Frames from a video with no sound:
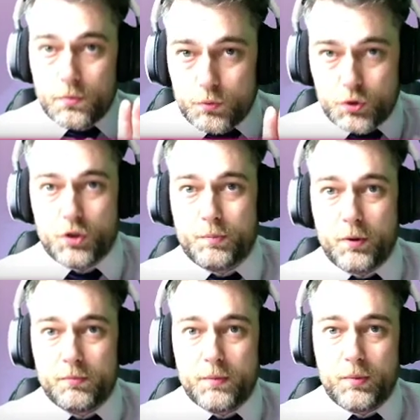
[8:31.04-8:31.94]
Just
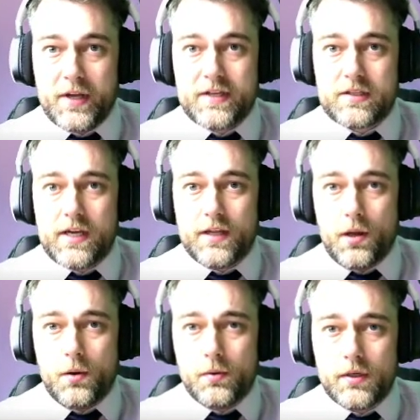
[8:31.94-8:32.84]
pump the brakes there
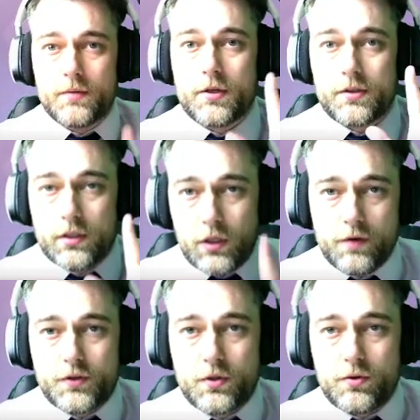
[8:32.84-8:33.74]
though, because a lot of
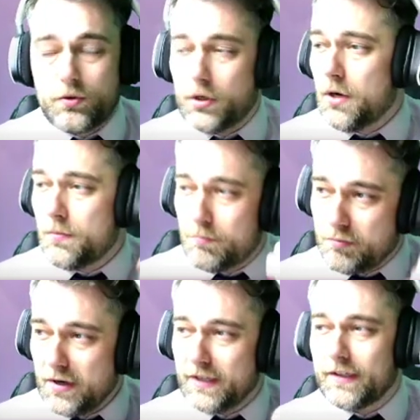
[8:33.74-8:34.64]
students will go,
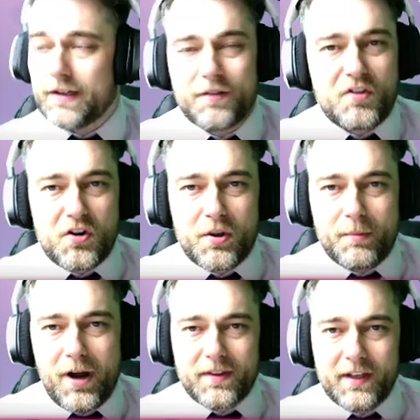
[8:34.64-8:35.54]
brilliant, got all the
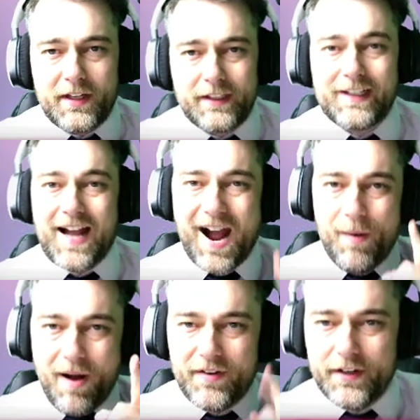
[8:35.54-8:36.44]
mark there.
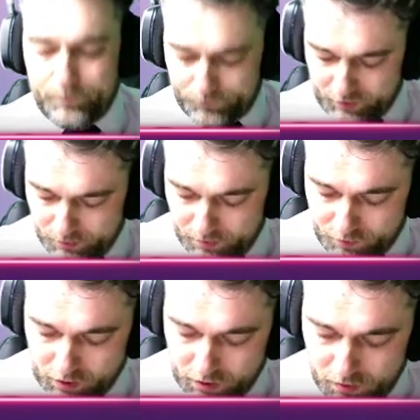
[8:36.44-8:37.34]
However, we've
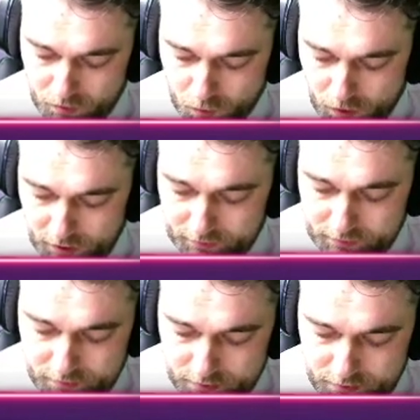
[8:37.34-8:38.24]
got 1,
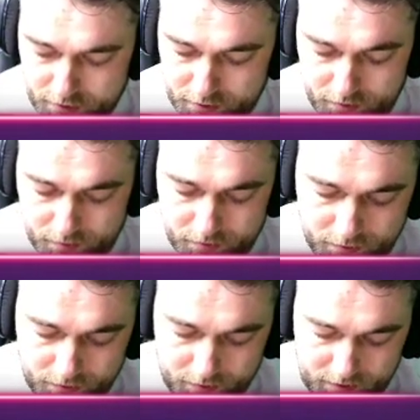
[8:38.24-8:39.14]
2,
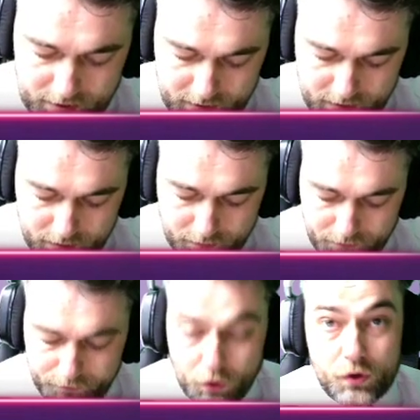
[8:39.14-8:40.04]
3,
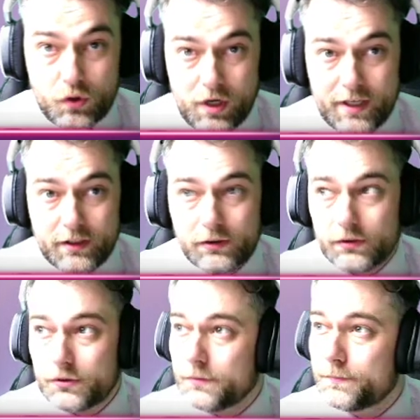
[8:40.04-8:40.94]
4 triangles.